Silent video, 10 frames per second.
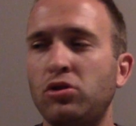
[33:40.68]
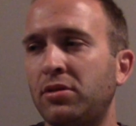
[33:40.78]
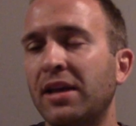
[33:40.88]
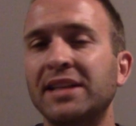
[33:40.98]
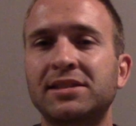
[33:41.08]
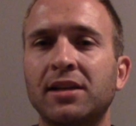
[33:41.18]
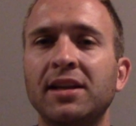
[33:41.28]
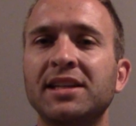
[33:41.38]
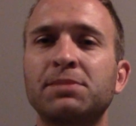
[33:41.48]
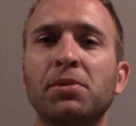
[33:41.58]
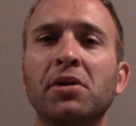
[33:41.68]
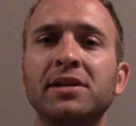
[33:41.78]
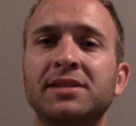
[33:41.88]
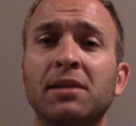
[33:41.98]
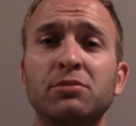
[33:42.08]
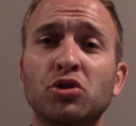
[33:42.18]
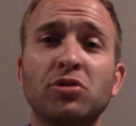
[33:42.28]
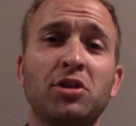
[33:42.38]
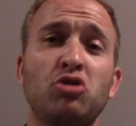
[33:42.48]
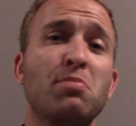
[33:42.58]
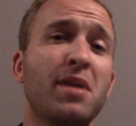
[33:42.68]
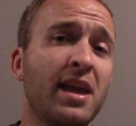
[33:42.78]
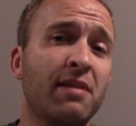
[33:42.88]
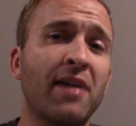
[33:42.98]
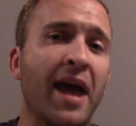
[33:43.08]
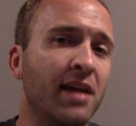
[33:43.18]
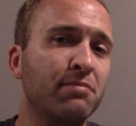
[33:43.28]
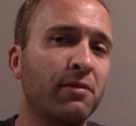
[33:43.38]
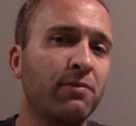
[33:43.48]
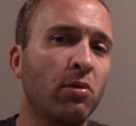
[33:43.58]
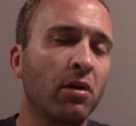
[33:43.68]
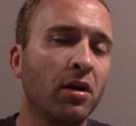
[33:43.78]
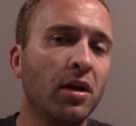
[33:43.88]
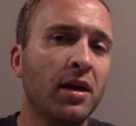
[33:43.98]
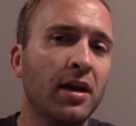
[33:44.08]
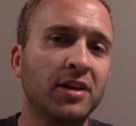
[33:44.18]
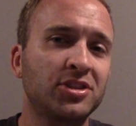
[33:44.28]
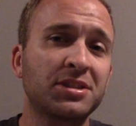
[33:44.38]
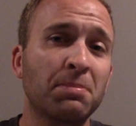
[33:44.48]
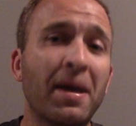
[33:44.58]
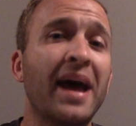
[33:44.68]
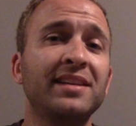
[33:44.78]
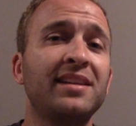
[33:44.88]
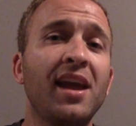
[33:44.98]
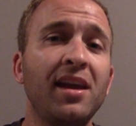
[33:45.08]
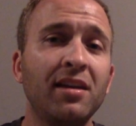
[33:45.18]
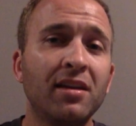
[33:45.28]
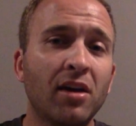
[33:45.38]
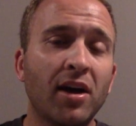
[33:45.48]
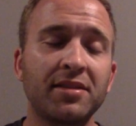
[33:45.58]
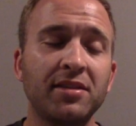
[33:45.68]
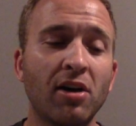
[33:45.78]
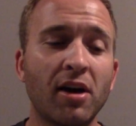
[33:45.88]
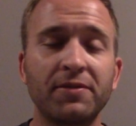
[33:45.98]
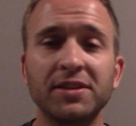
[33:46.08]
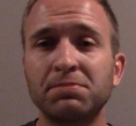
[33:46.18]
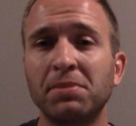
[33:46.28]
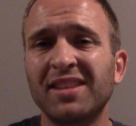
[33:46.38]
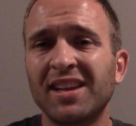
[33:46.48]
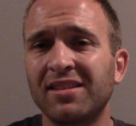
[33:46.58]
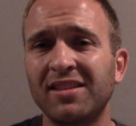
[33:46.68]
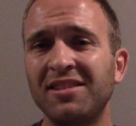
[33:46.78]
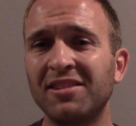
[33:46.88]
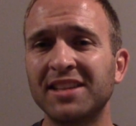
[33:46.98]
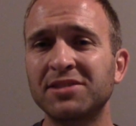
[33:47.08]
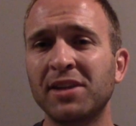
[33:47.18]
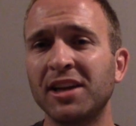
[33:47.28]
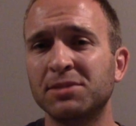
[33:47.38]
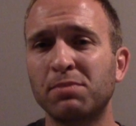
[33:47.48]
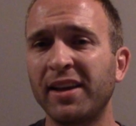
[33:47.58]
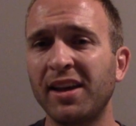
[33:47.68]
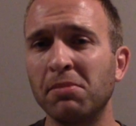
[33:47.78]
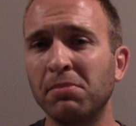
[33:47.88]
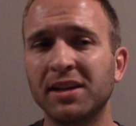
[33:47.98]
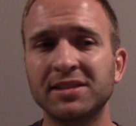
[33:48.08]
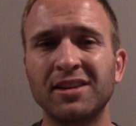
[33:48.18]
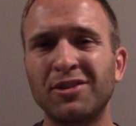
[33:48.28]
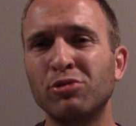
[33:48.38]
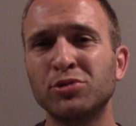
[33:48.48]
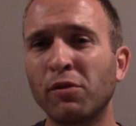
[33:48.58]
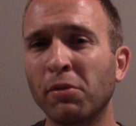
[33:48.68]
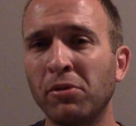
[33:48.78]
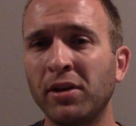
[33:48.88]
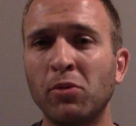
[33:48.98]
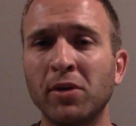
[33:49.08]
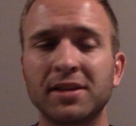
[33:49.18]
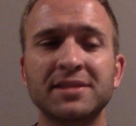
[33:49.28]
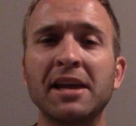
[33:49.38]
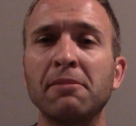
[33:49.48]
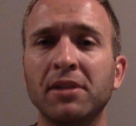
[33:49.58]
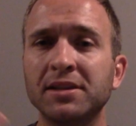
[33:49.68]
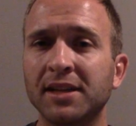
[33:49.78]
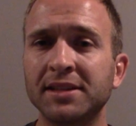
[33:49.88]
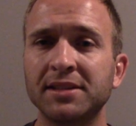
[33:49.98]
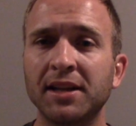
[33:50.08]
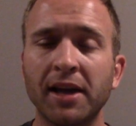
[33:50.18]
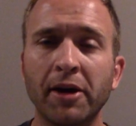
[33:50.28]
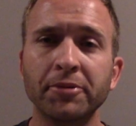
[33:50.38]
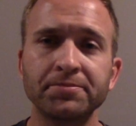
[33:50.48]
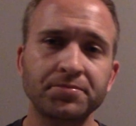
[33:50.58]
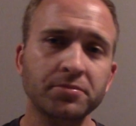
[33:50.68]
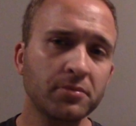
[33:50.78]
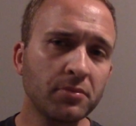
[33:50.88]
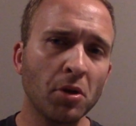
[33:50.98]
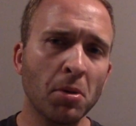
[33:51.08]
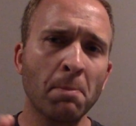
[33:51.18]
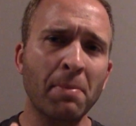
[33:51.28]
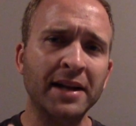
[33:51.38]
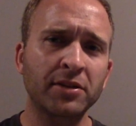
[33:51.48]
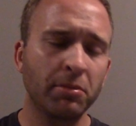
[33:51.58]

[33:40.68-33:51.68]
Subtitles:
that's an experience that I'm sure that you may have had before. It's just a bad day at the office, but that's okay. Just play again because it goes over pretty quick. This game plays less than an hour. back to the